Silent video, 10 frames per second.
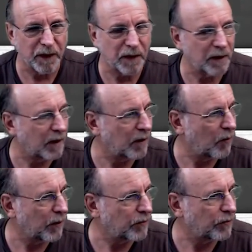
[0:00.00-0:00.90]
I, I don't
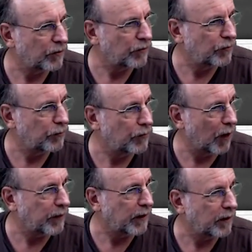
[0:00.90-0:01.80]
want it to just do nothing.